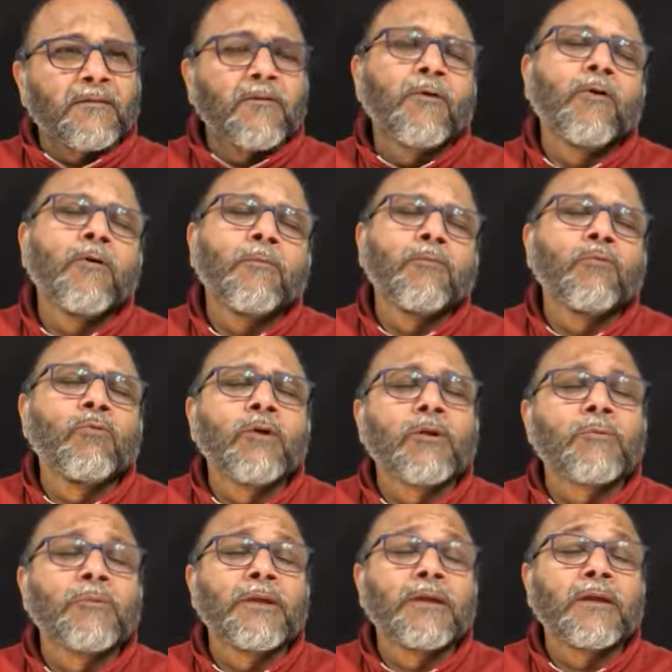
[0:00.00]
Oh,
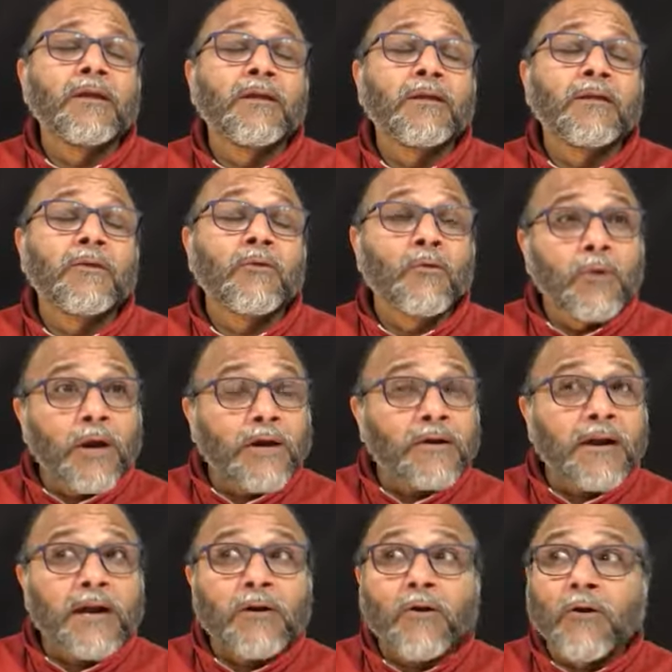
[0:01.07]
poor me. You'll
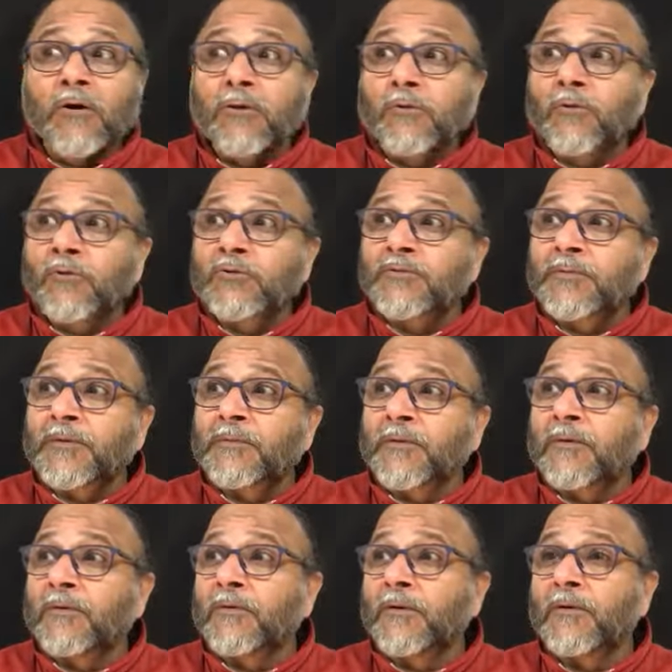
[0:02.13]
attract all those people
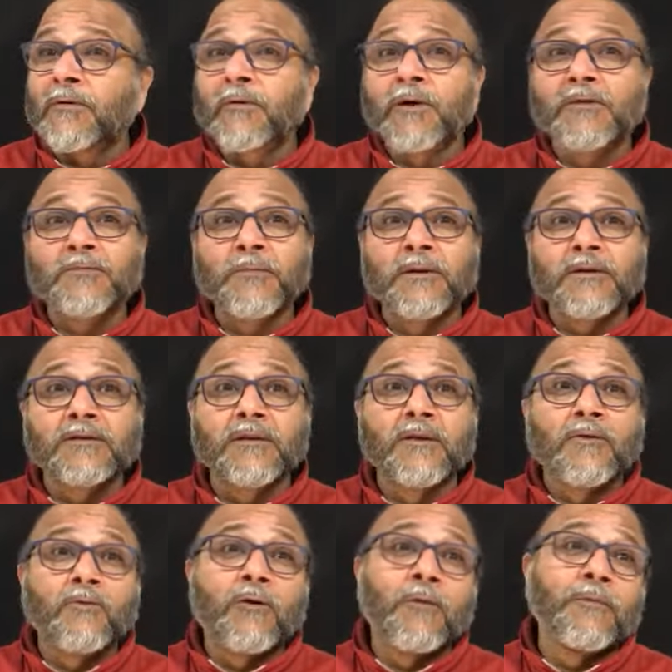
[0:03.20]
who have husbands
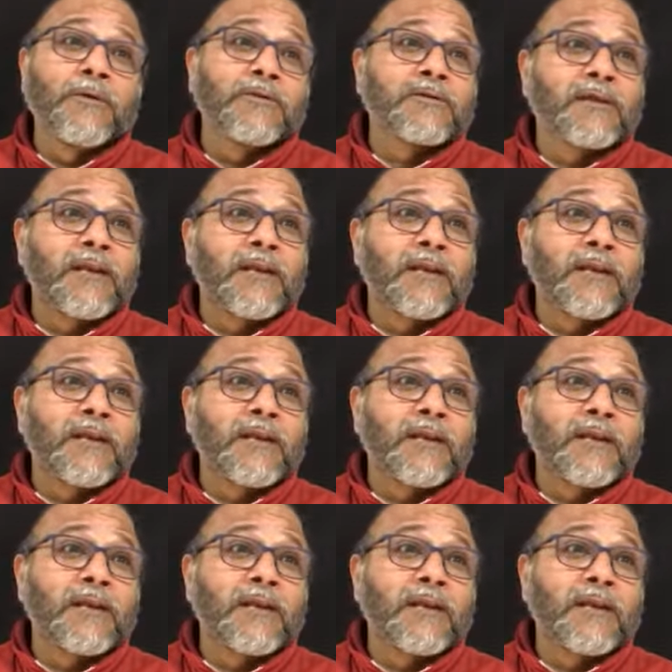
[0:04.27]
who have been